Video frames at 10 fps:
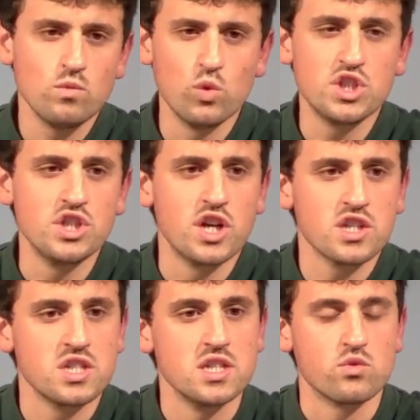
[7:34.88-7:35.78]
which in
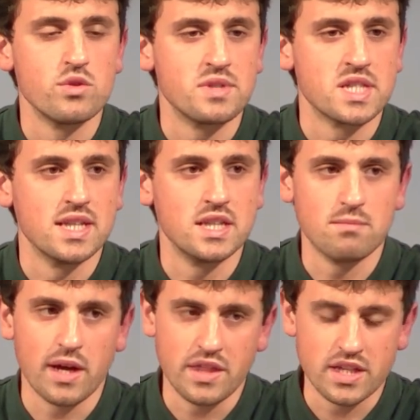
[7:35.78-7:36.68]
Earthsea
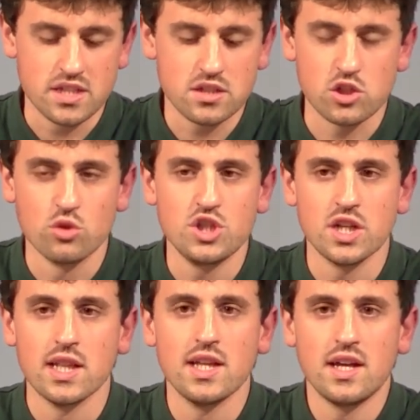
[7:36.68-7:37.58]
represented by this
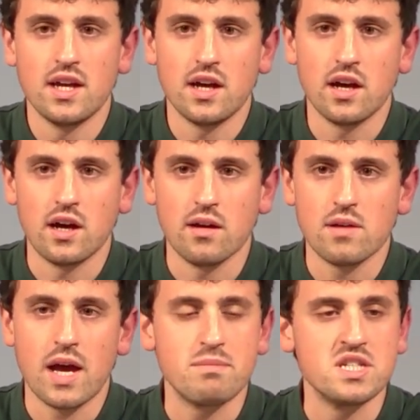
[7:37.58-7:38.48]
social uh,
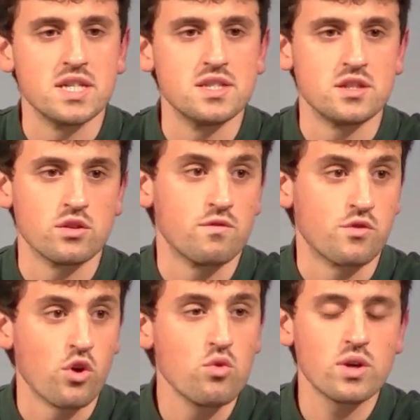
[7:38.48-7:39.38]
epicenter of
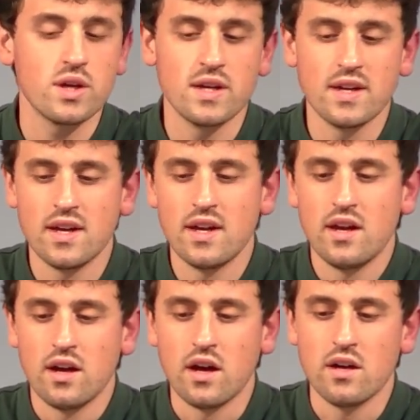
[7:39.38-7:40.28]
Roke.
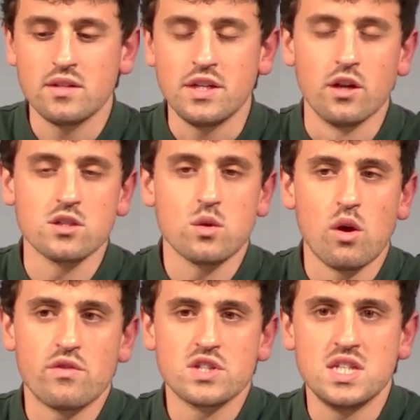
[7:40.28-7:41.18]
Uh, it also
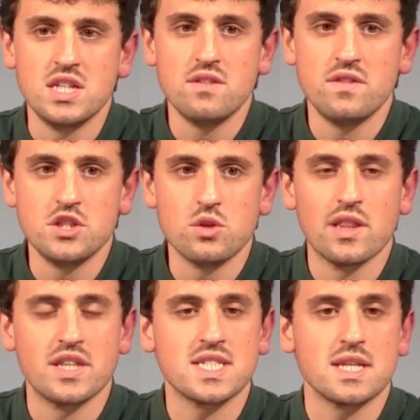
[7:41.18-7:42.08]
offers the
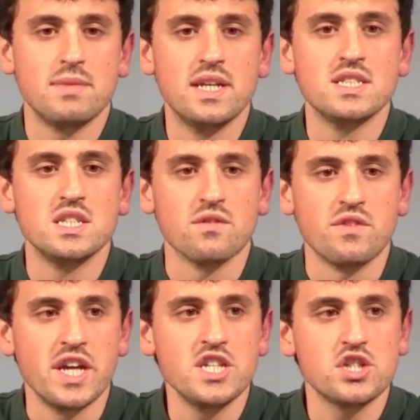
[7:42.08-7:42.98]
individual the stability of
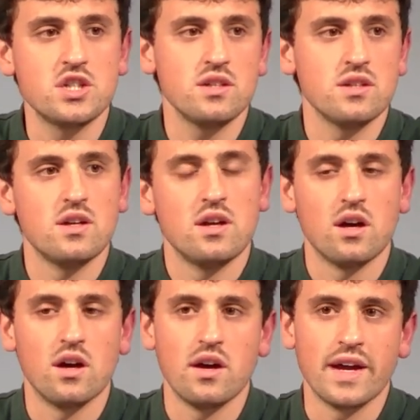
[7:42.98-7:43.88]
nature
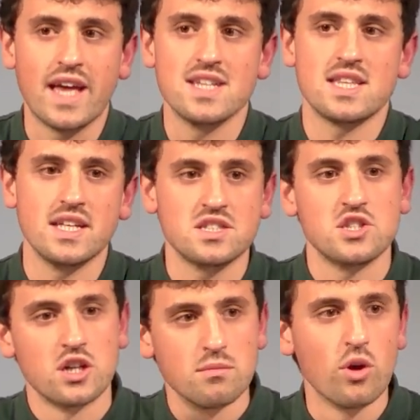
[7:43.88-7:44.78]
uh, against the
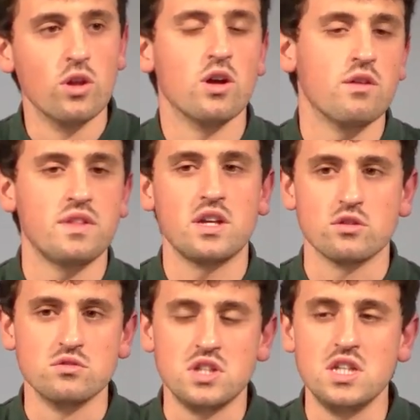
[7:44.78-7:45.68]
turmoil of the
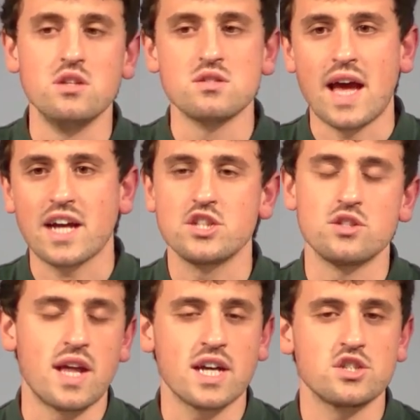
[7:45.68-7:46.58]
continuous
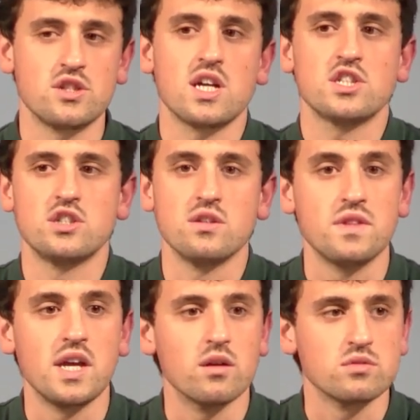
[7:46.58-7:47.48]
action, action, action
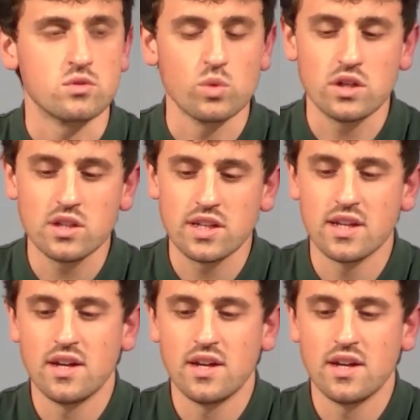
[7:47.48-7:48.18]
of the outer world.